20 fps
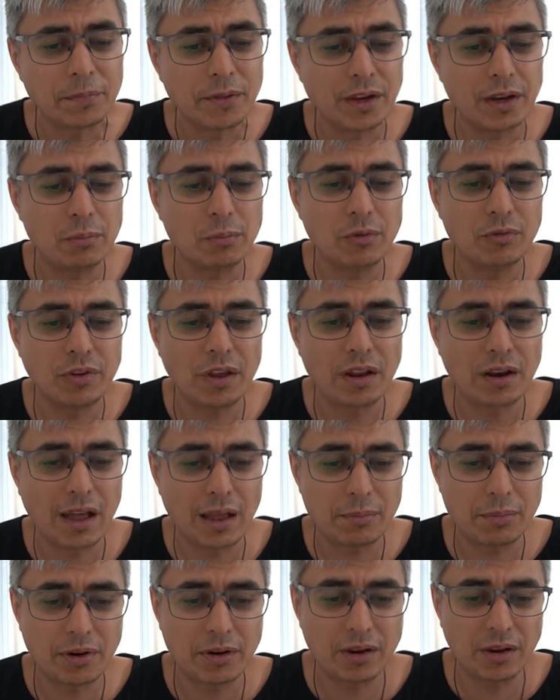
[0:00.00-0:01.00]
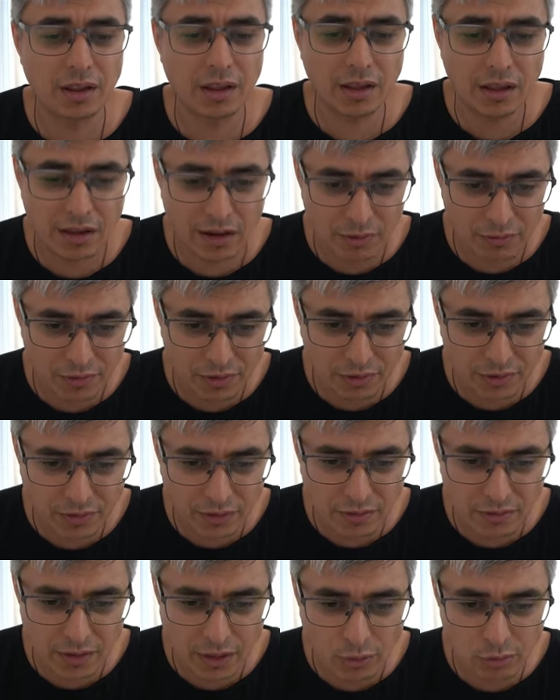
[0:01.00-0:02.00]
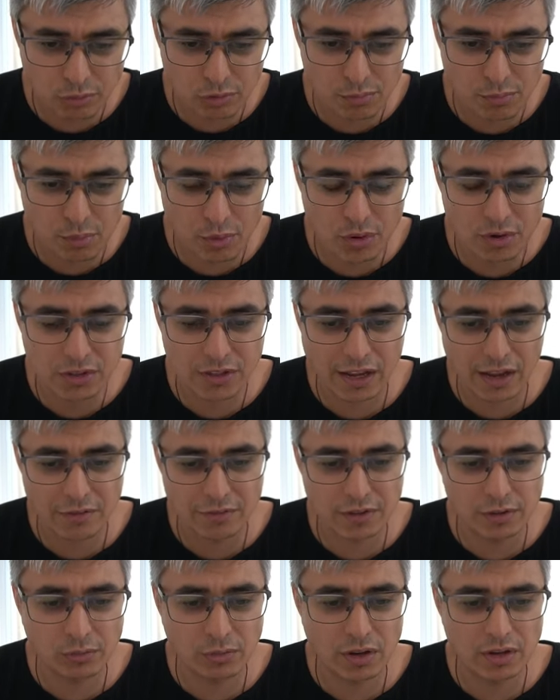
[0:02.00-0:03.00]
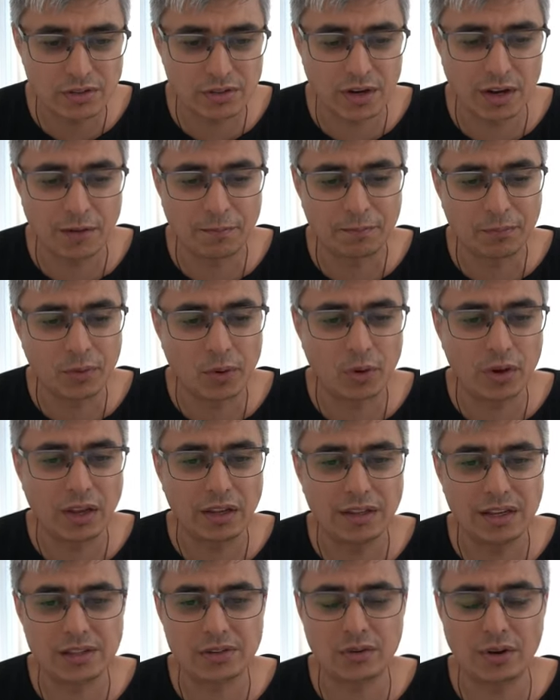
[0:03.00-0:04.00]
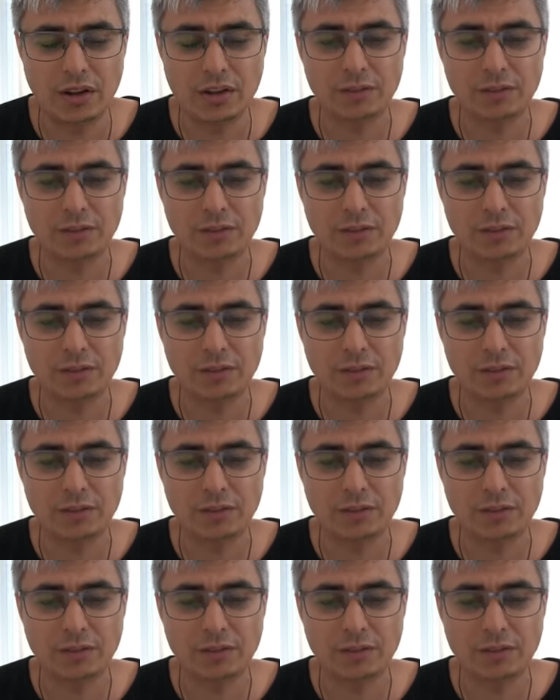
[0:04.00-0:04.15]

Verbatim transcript: Removing library references now supports IFC2X3. Okay, that's great.